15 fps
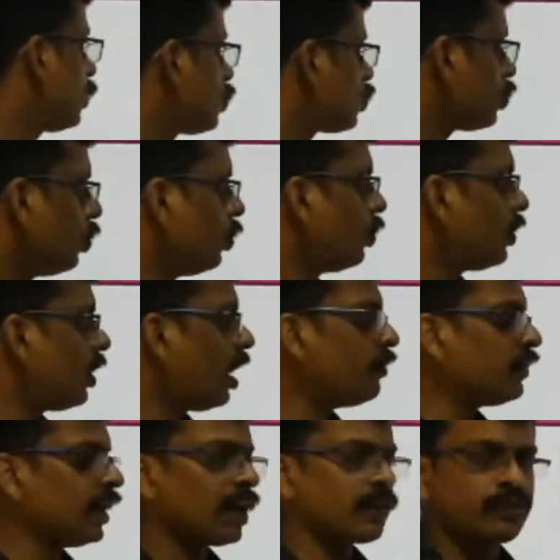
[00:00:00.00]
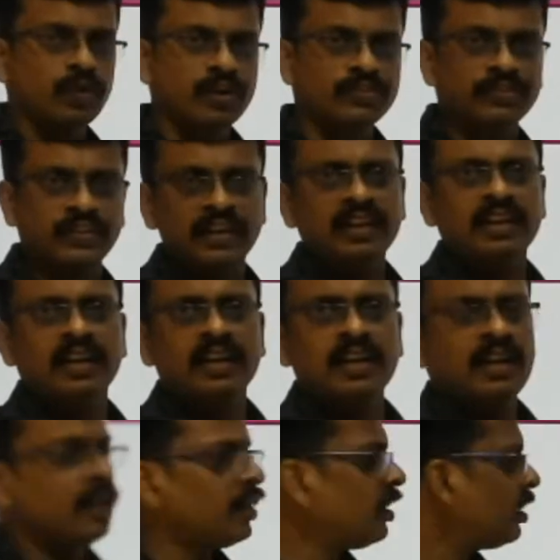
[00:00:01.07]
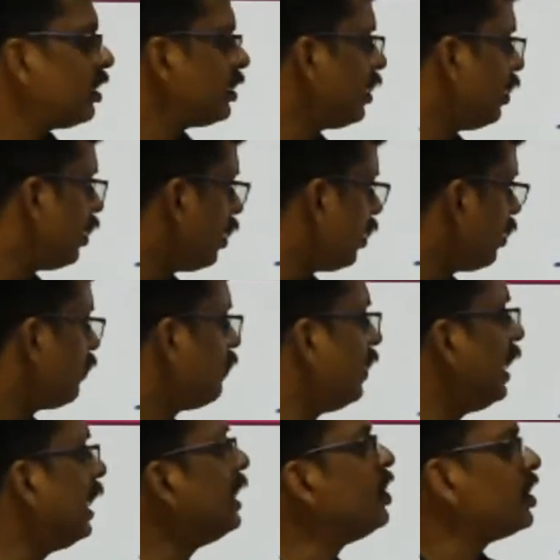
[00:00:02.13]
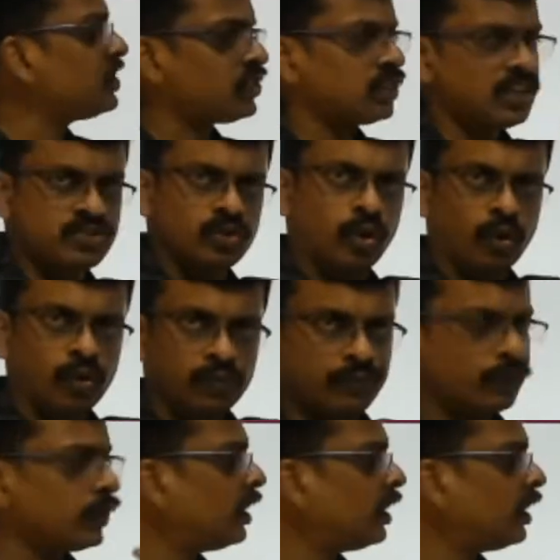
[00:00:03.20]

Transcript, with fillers: So now we are focusing the variations of